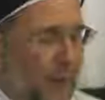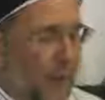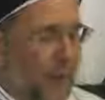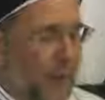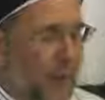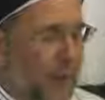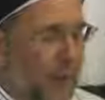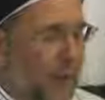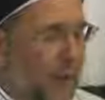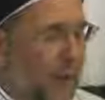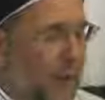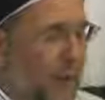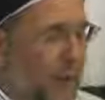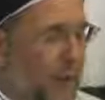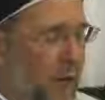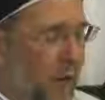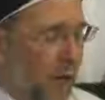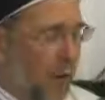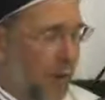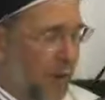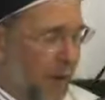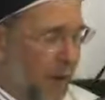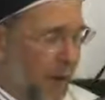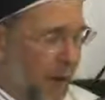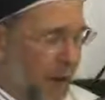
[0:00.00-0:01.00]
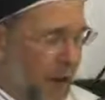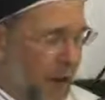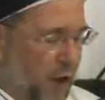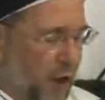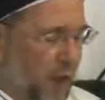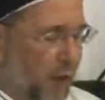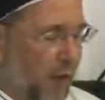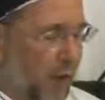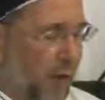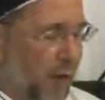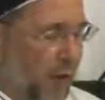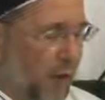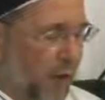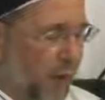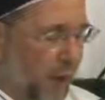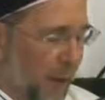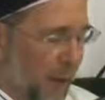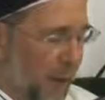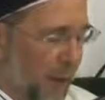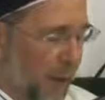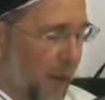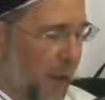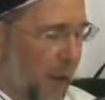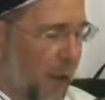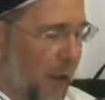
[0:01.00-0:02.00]
this is a translation of the
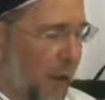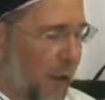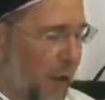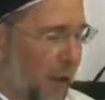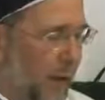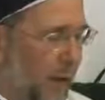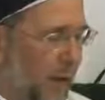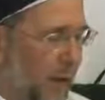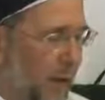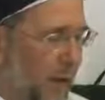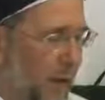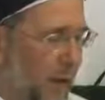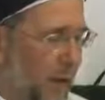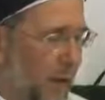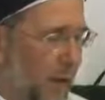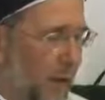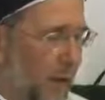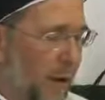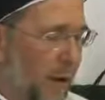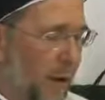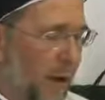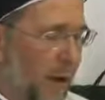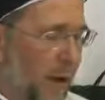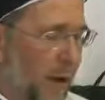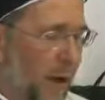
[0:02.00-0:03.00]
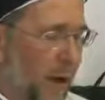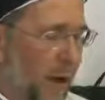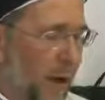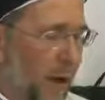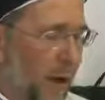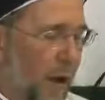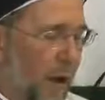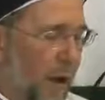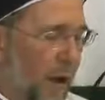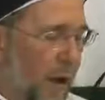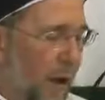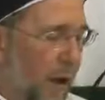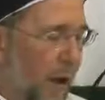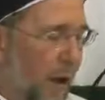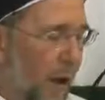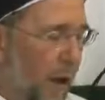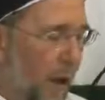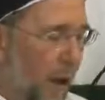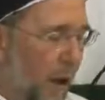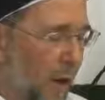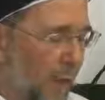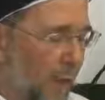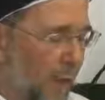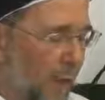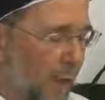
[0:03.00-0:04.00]
summary
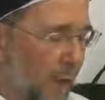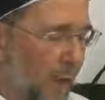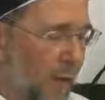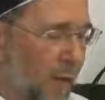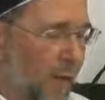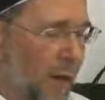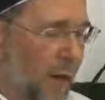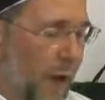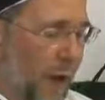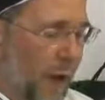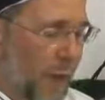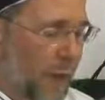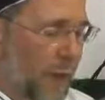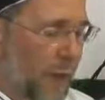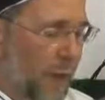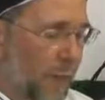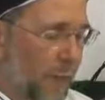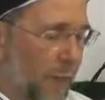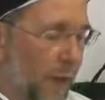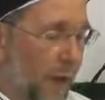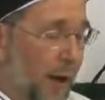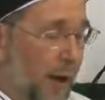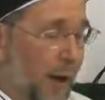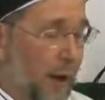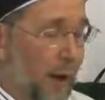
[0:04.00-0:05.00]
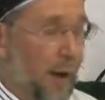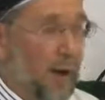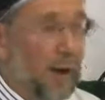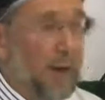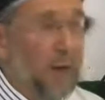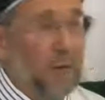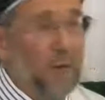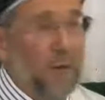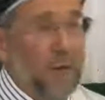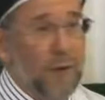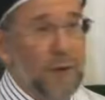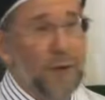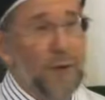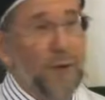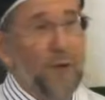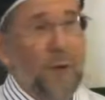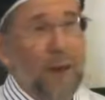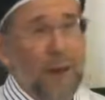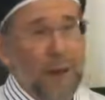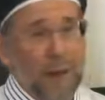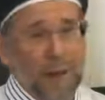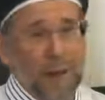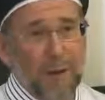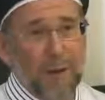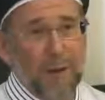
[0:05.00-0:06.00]
of the lecture. Apparently it went on for 2
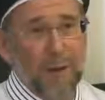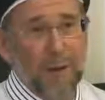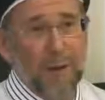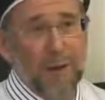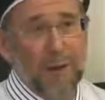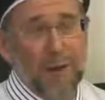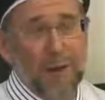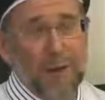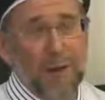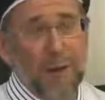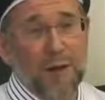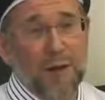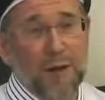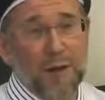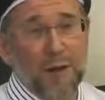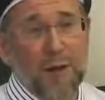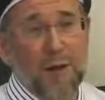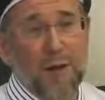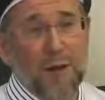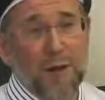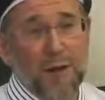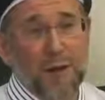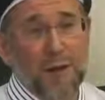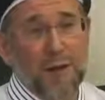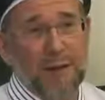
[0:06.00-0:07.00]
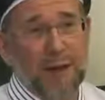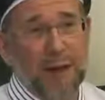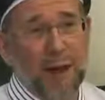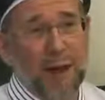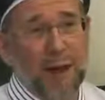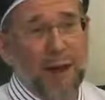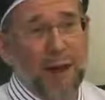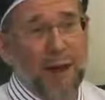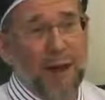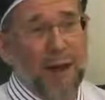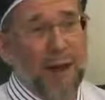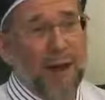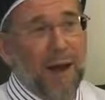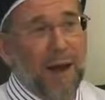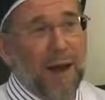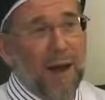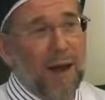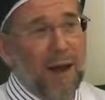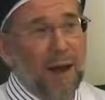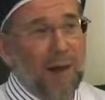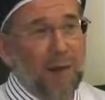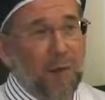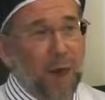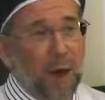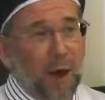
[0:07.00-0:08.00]
hours, to the extent that
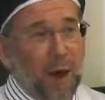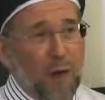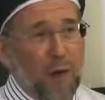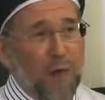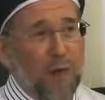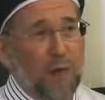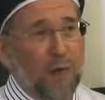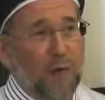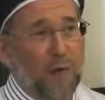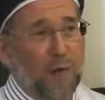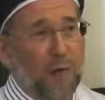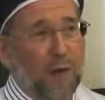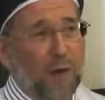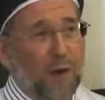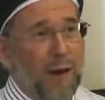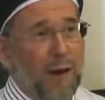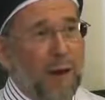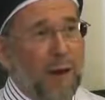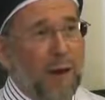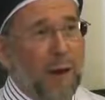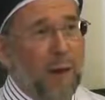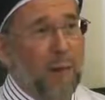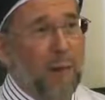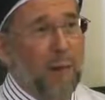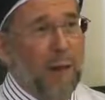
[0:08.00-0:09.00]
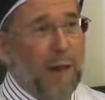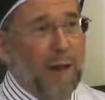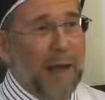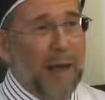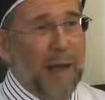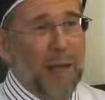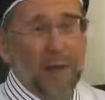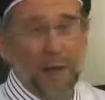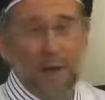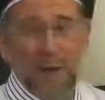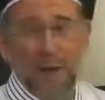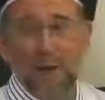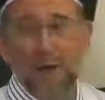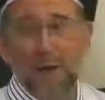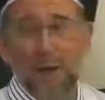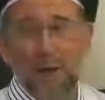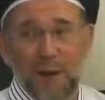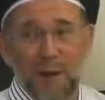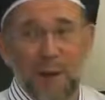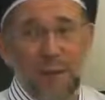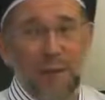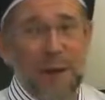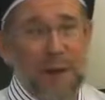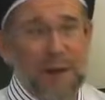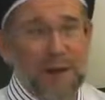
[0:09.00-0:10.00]
his wife became
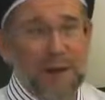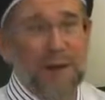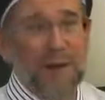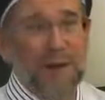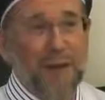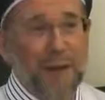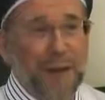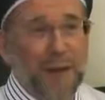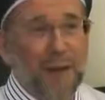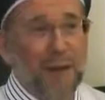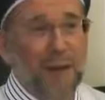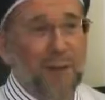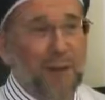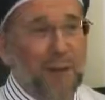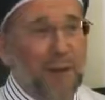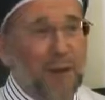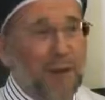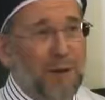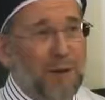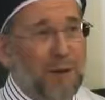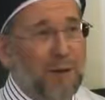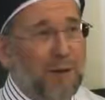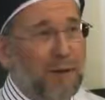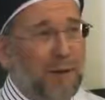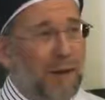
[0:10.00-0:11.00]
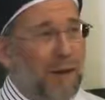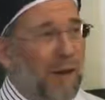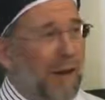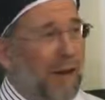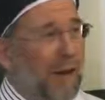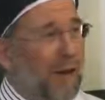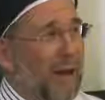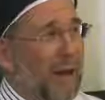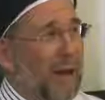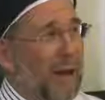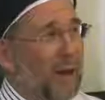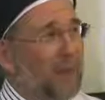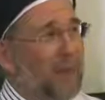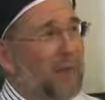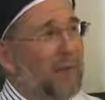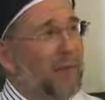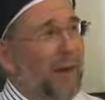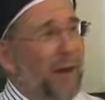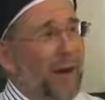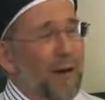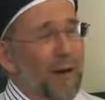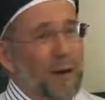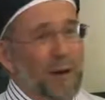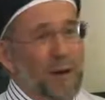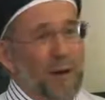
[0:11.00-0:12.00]
concerned about his health because it was
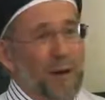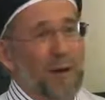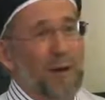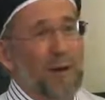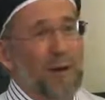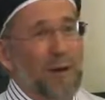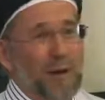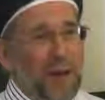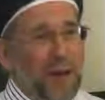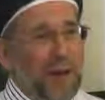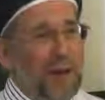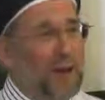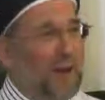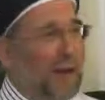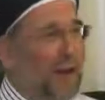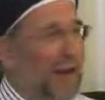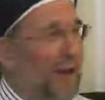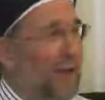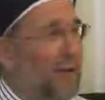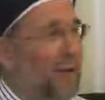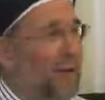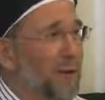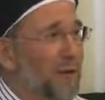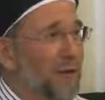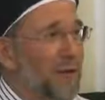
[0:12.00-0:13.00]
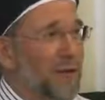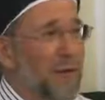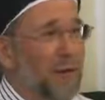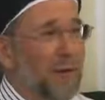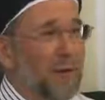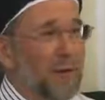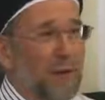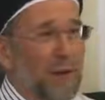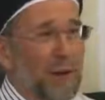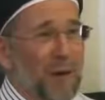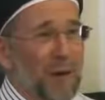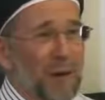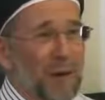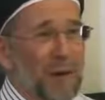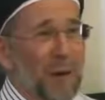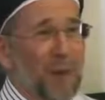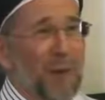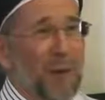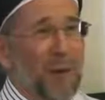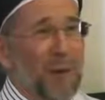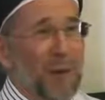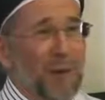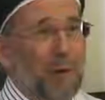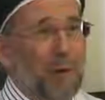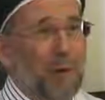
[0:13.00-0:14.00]
very enthusiastically received by the
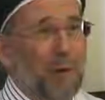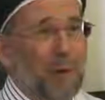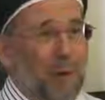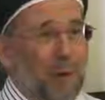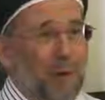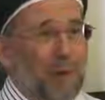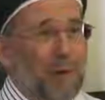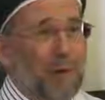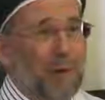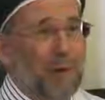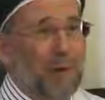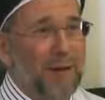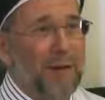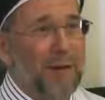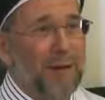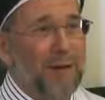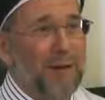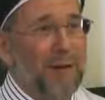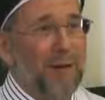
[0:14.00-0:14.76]
people who were present.